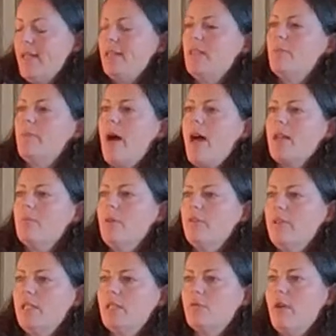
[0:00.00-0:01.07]
at the bottom of
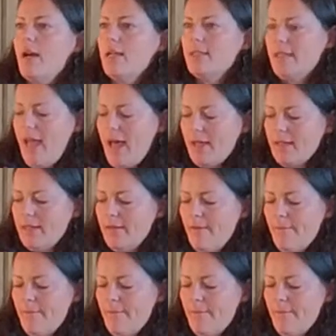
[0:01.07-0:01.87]
his rucksack.